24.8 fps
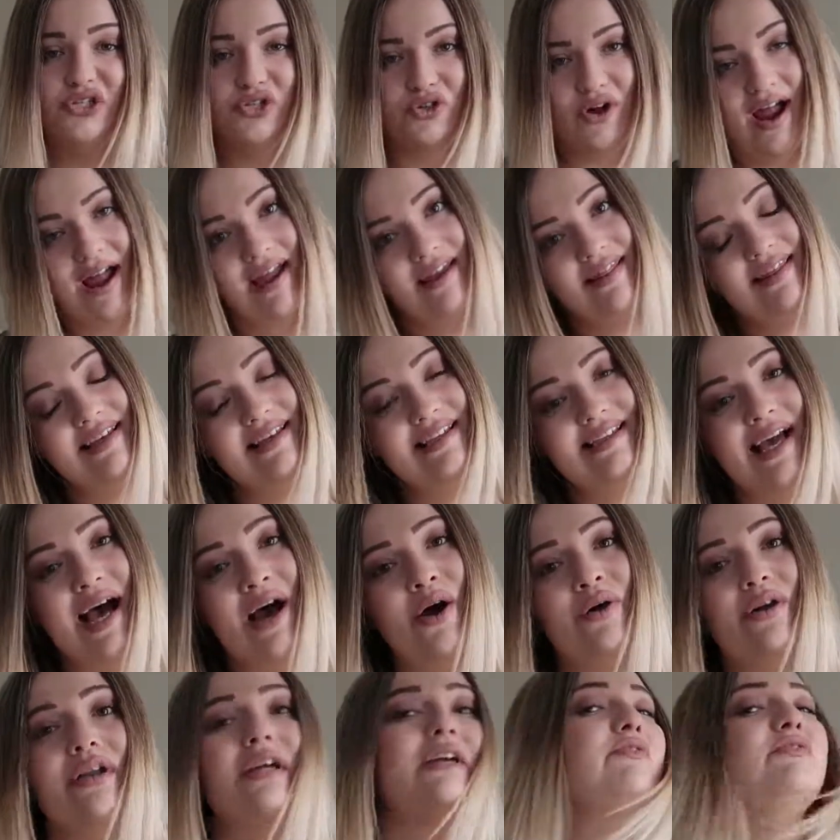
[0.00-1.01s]
trying these
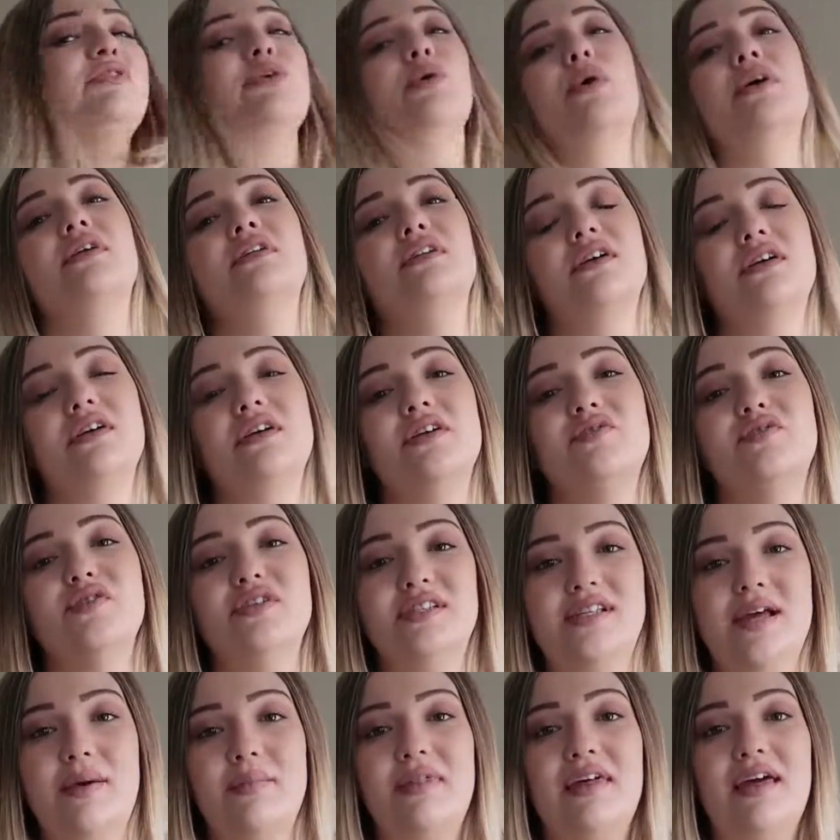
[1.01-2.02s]
out if you are looking
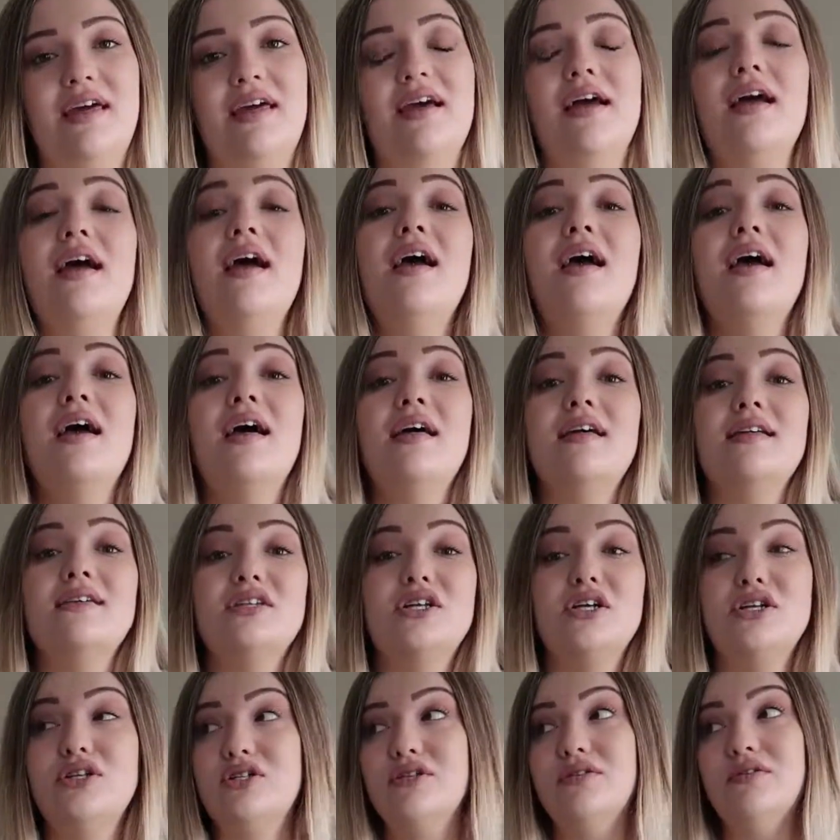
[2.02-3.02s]
for something
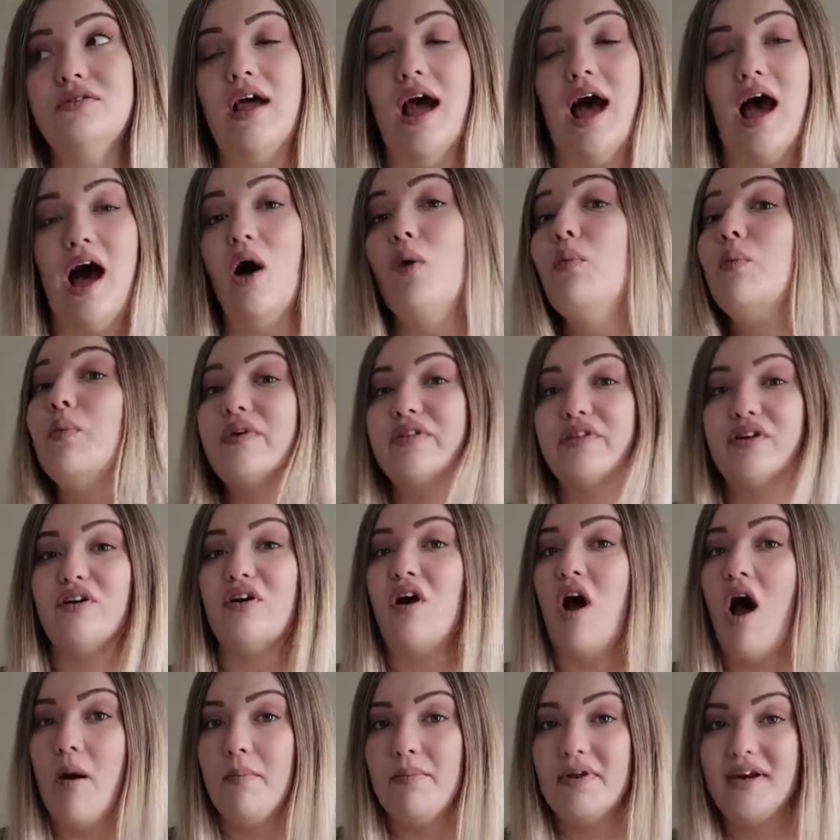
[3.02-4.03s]
to help with your
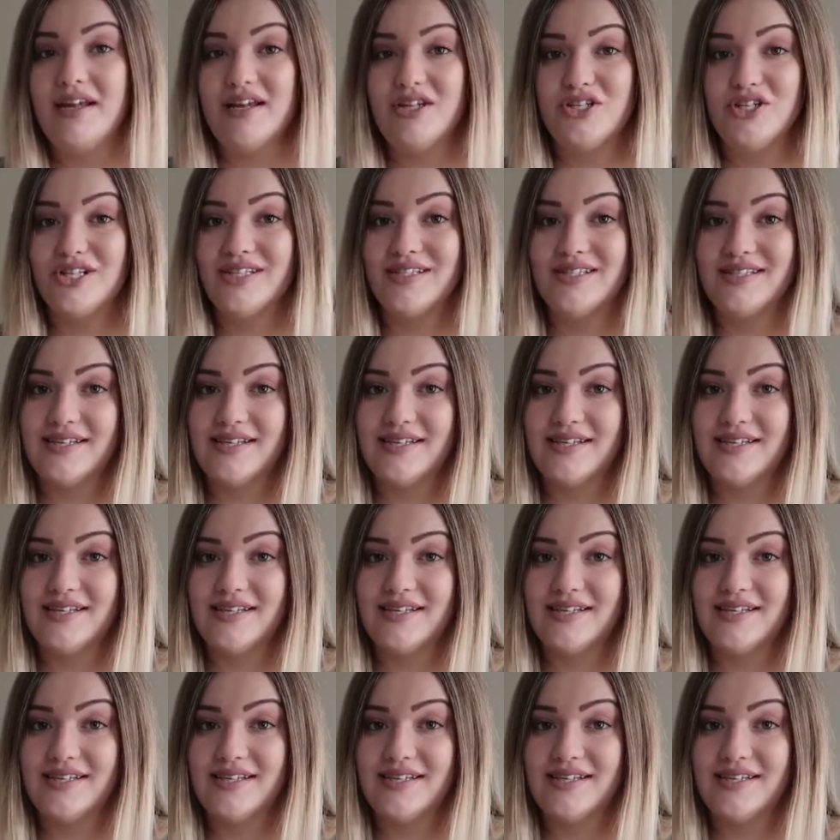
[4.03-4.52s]
combination